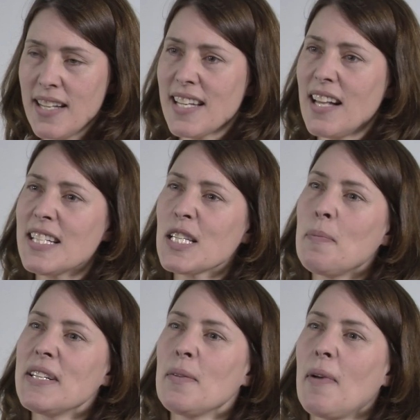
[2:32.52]
Tell us a
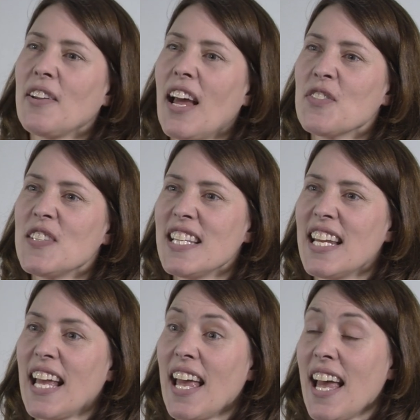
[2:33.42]
bit about how
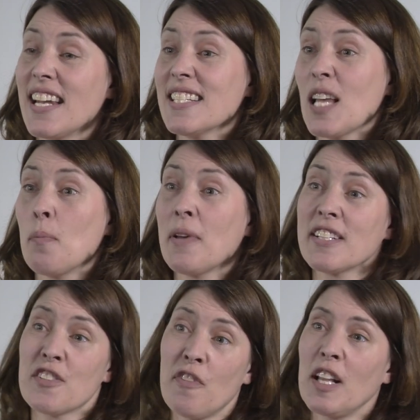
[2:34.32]
CDKN is
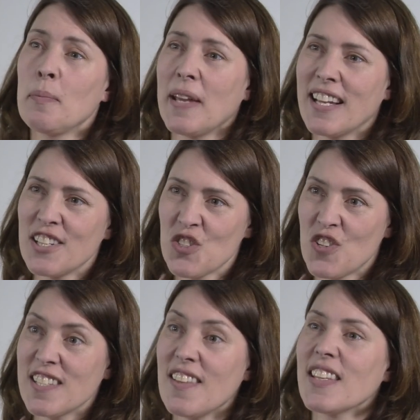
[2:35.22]
helping developing
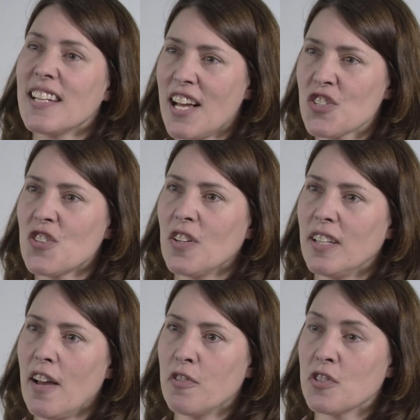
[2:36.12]
countries at the national
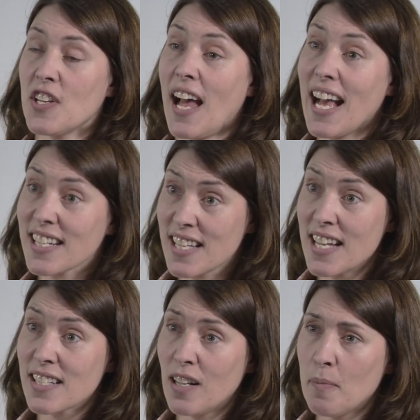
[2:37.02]
level to
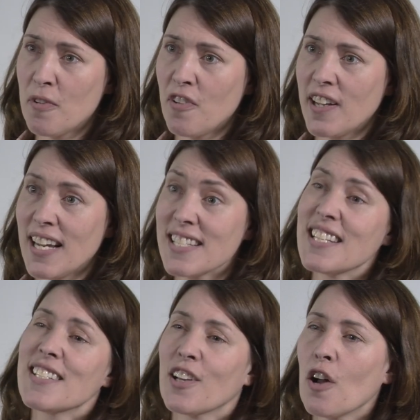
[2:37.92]
access climate finance
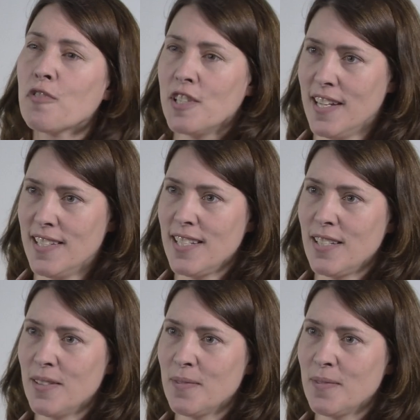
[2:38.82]
and to govern it.